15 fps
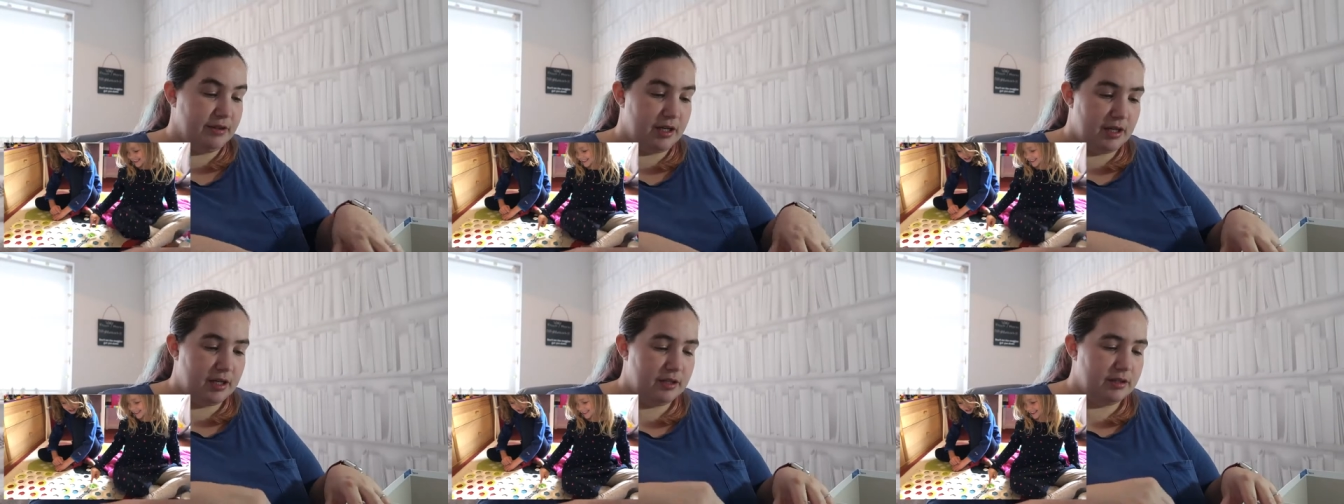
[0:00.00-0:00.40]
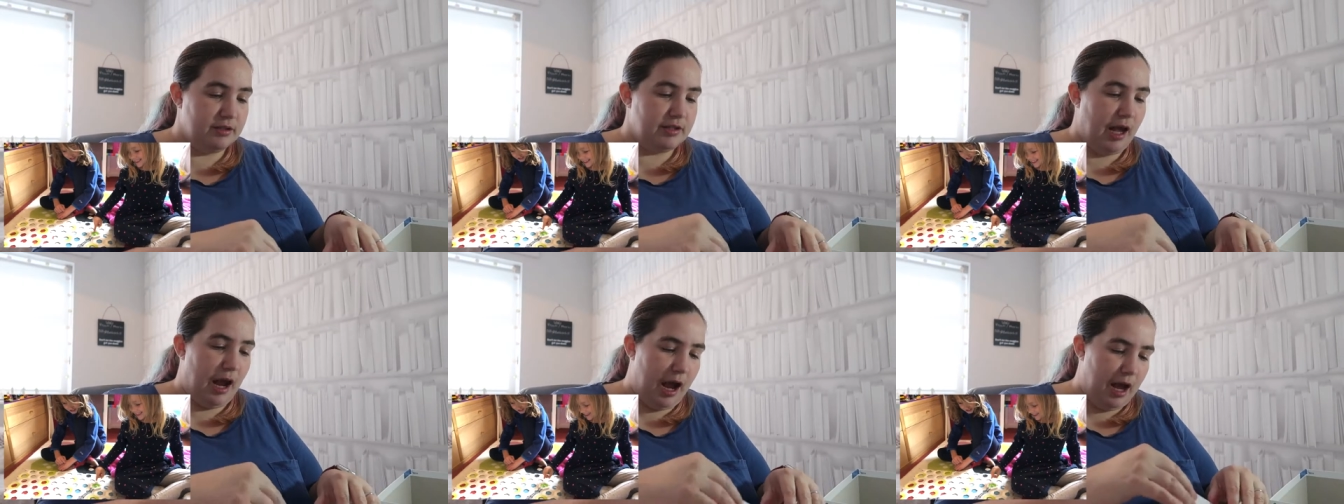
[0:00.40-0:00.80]
the
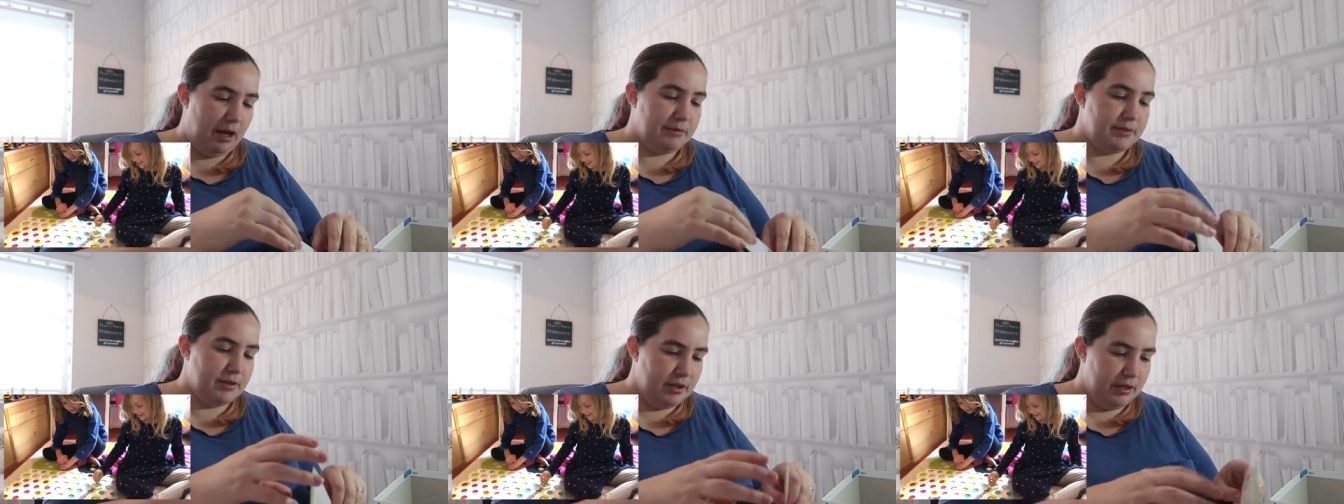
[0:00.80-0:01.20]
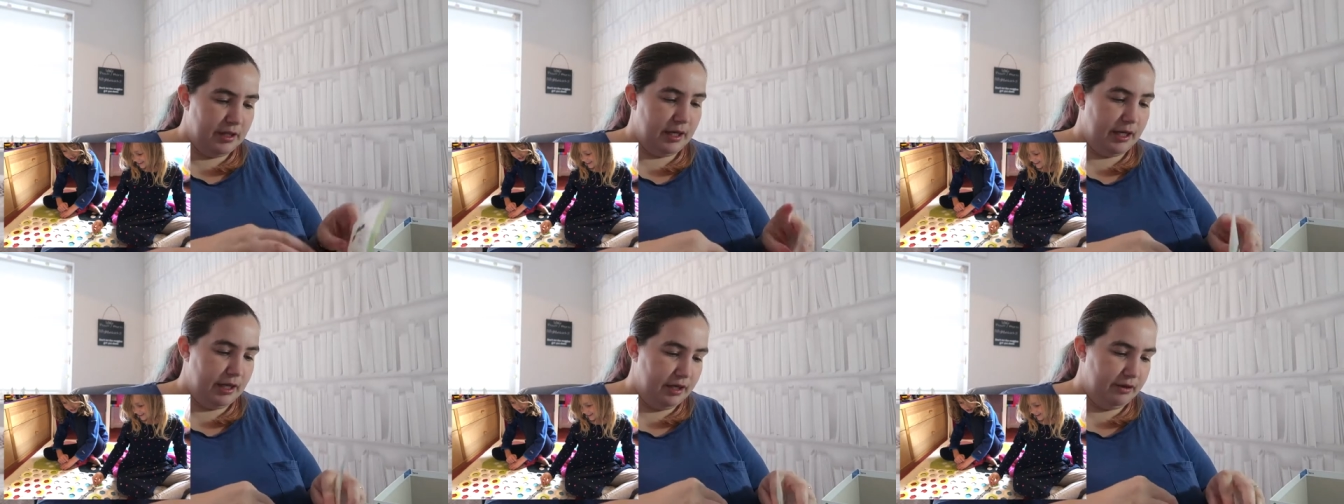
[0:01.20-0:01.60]
girls
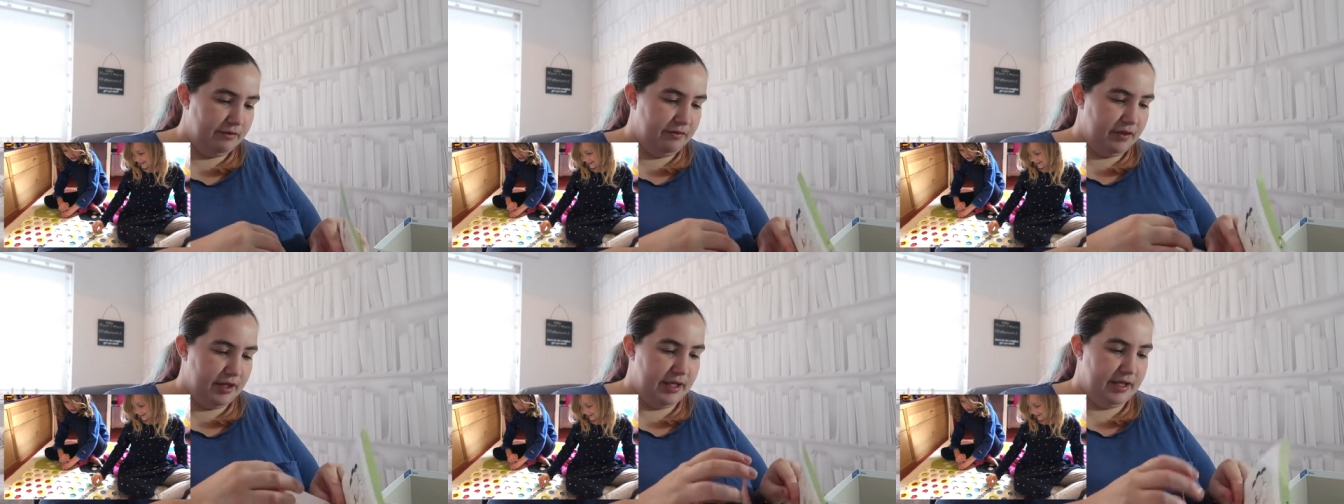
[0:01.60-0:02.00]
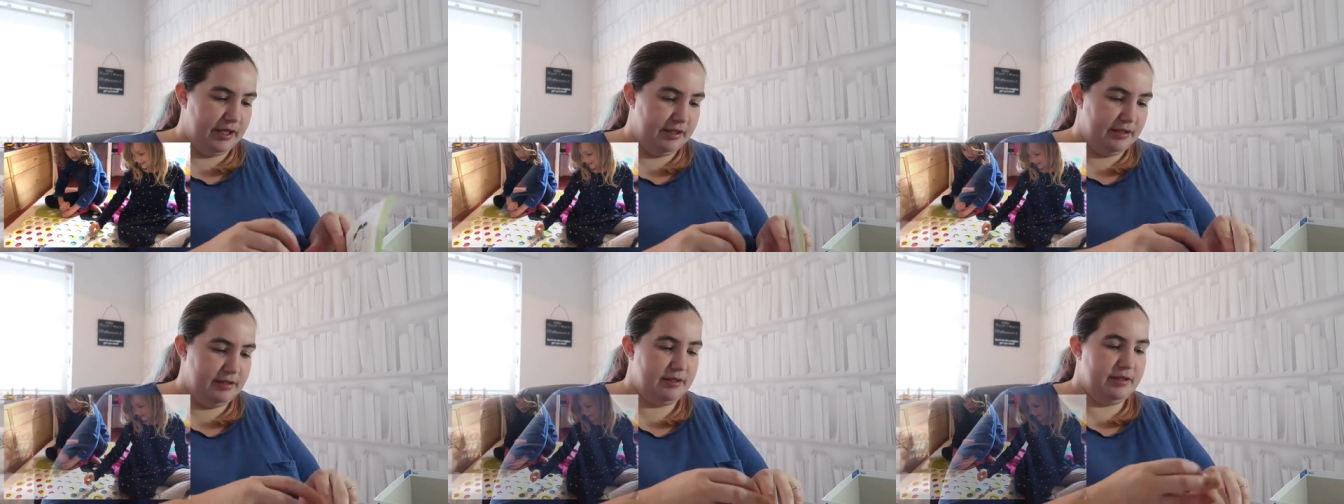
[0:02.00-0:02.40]
absolutely love
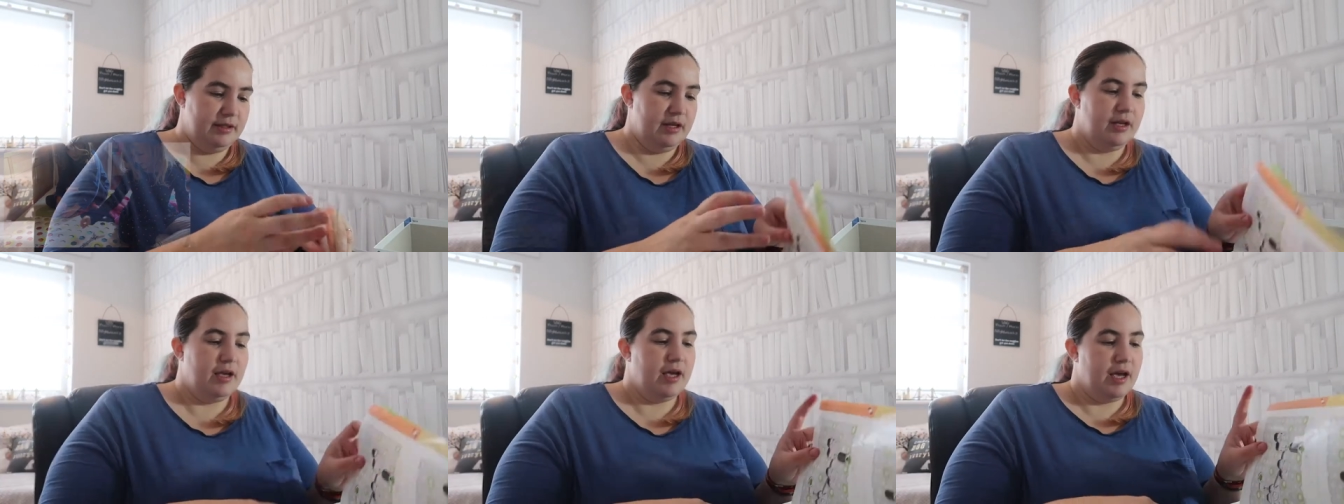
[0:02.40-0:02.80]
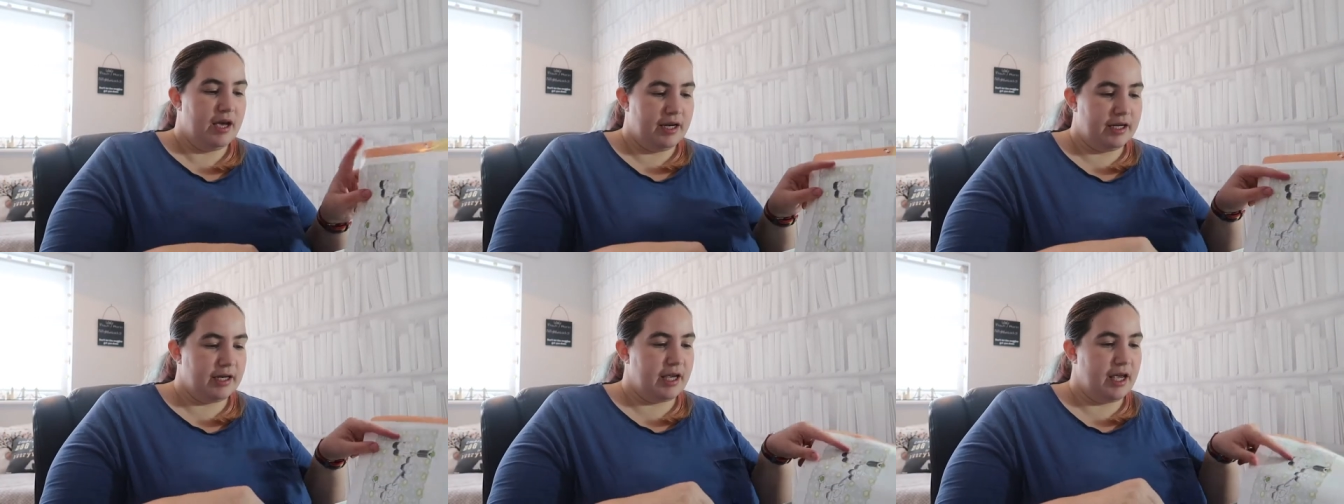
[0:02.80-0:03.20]
these
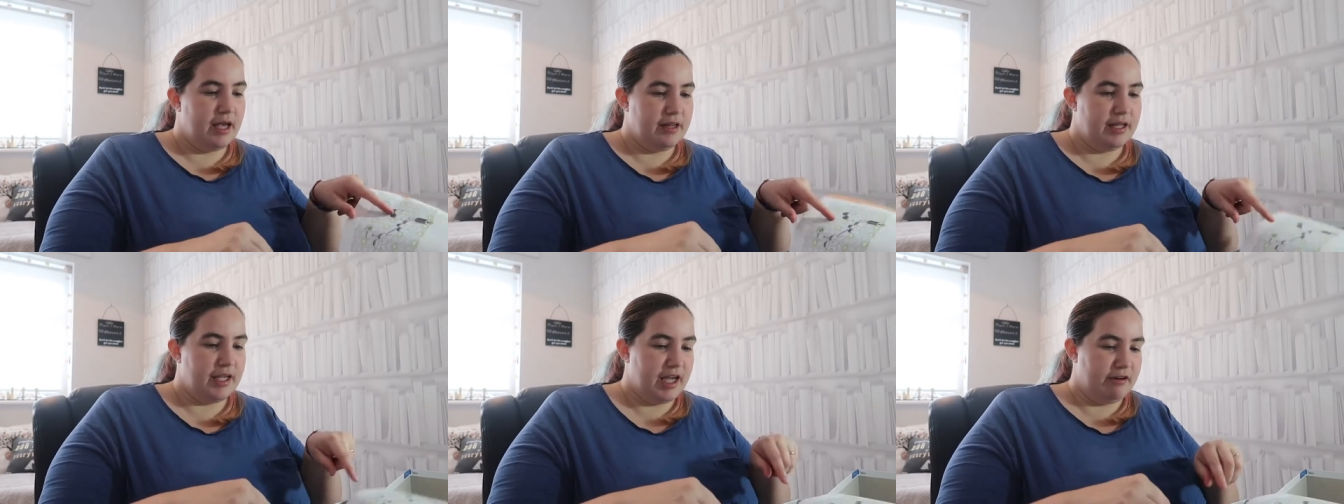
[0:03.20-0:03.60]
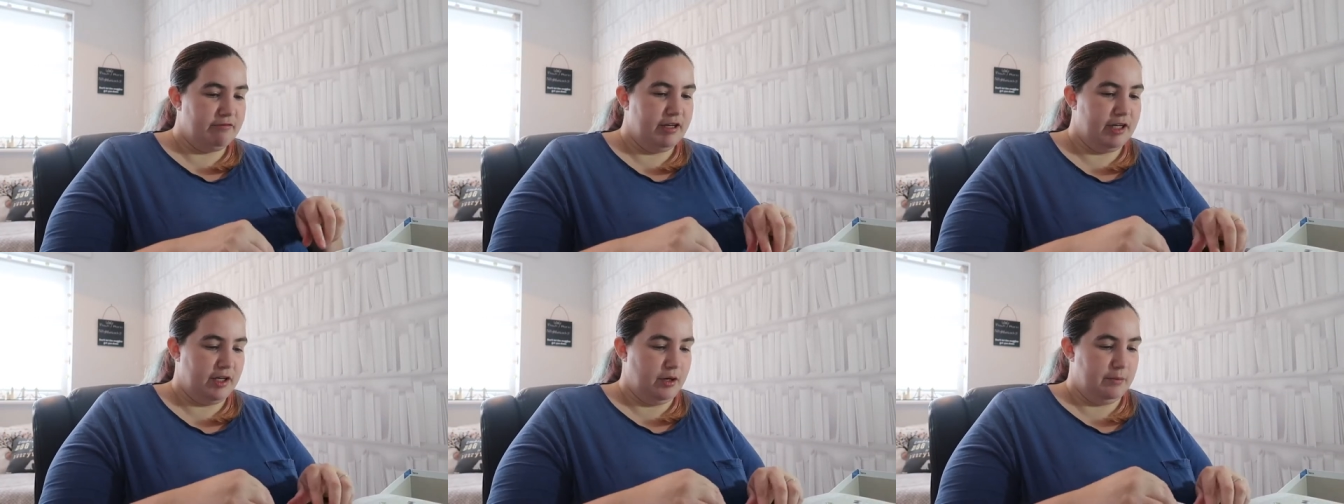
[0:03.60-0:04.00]
and again they get
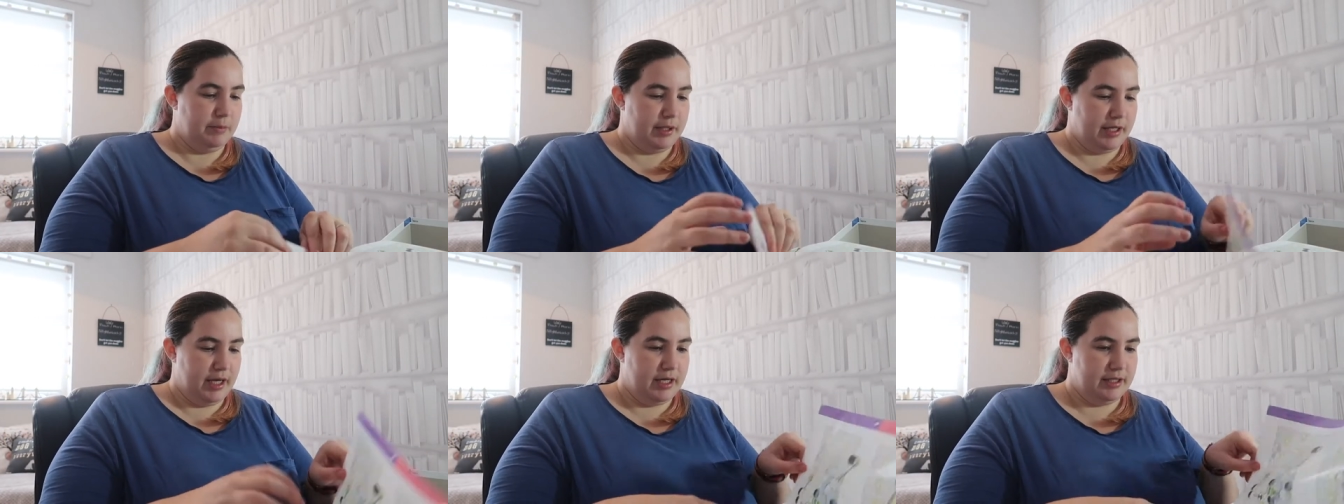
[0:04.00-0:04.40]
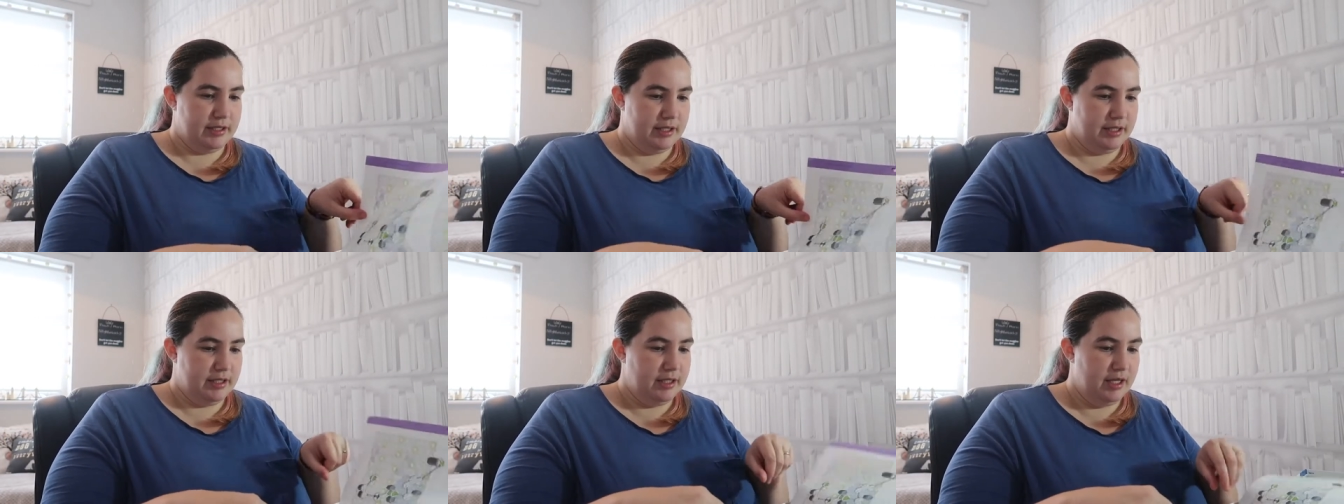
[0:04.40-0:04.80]
really
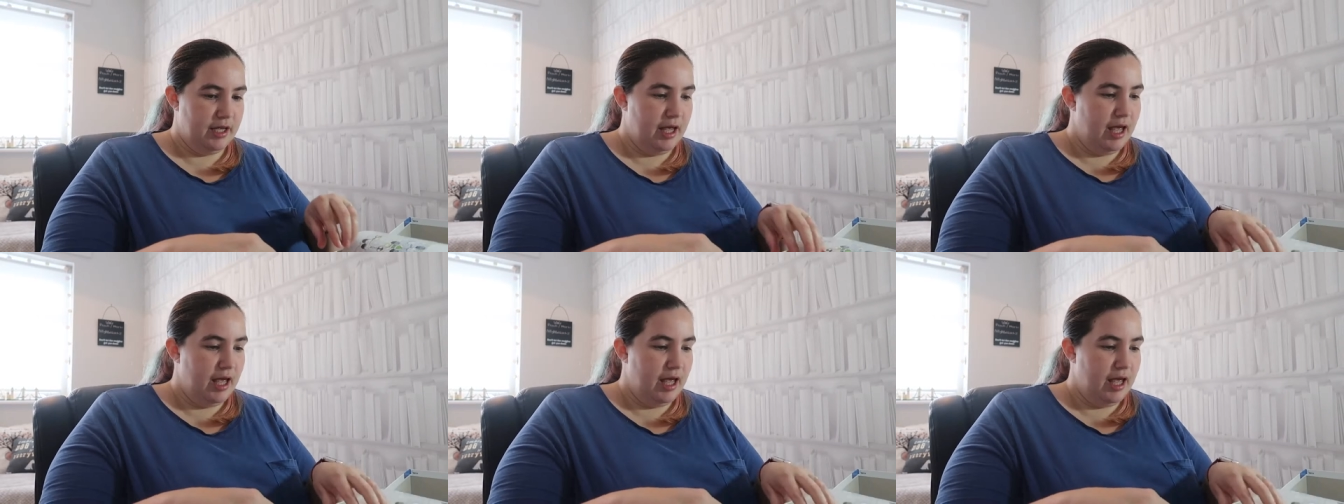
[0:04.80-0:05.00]
complicated